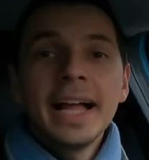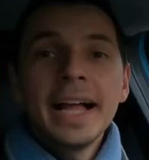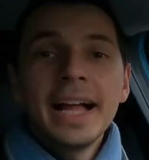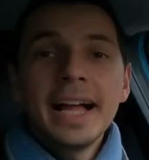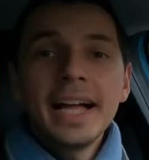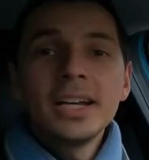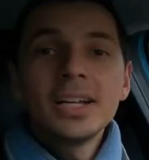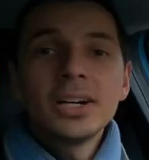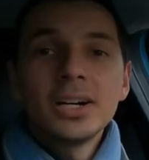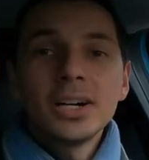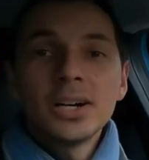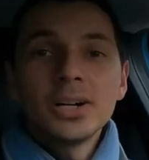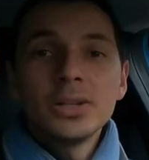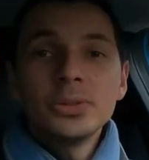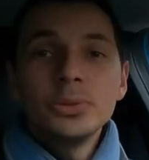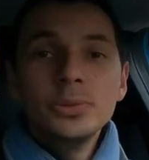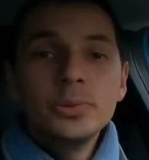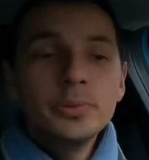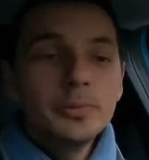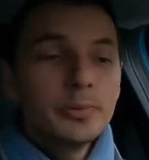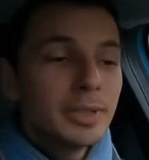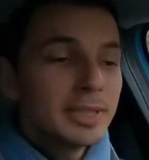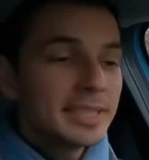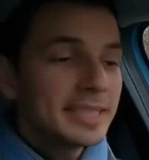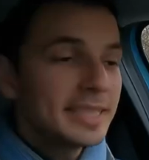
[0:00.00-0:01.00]
So here
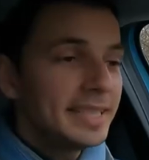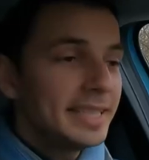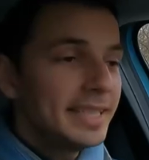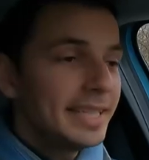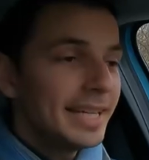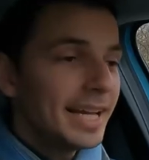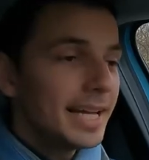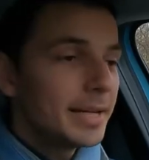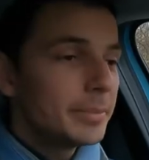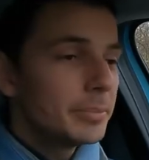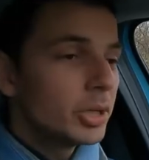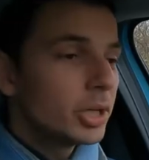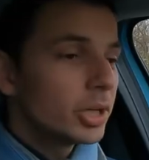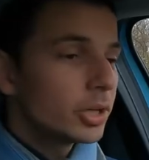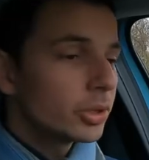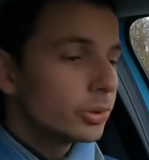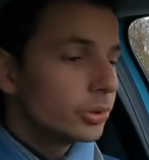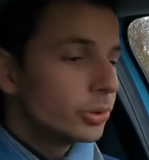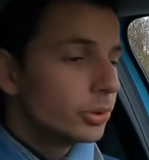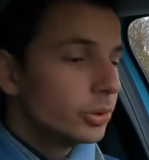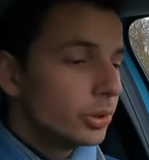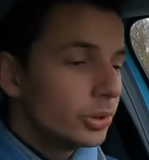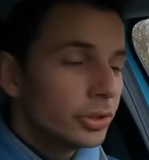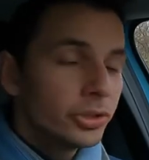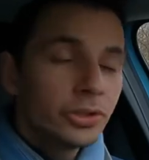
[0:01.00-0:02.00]
we are on board this new
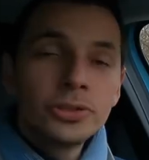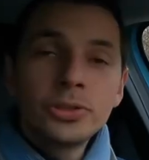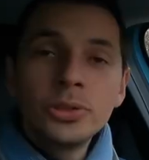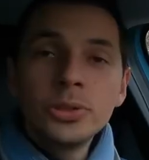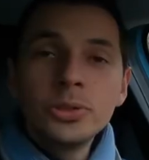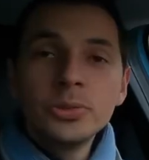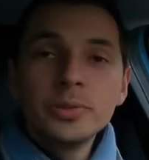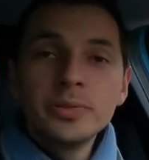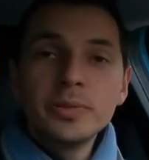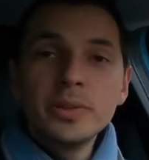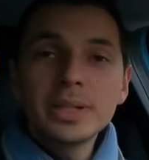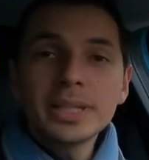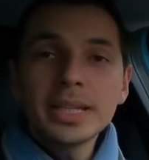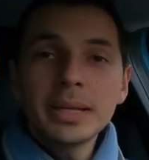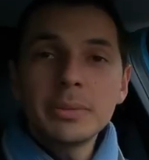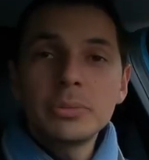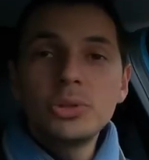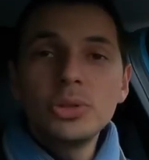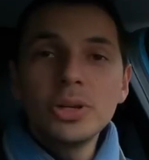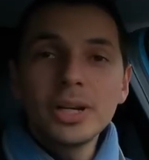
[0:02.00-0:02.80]
Capture hybrid.